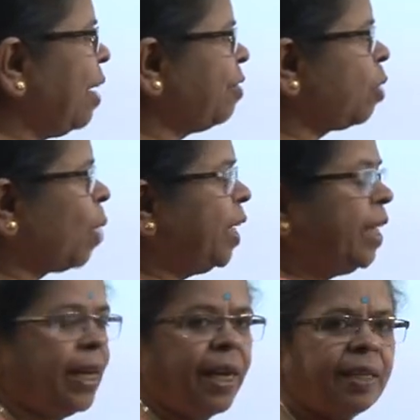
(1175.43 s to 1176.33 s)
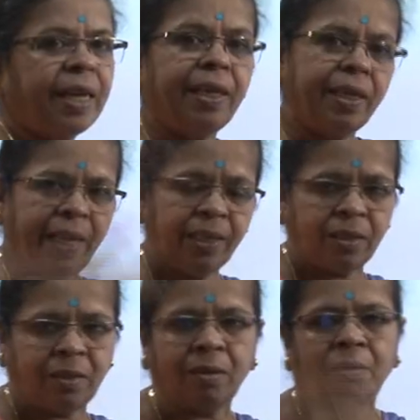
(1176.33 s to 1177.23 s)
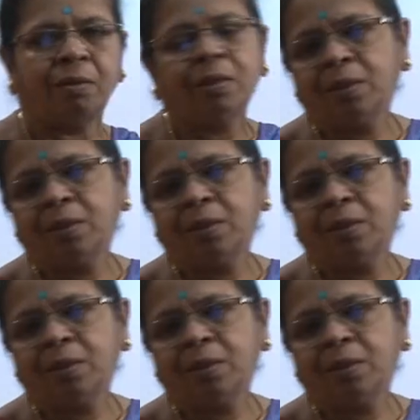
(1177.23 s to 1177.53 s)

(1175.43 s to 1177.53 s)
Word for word: after one year and then the next uh,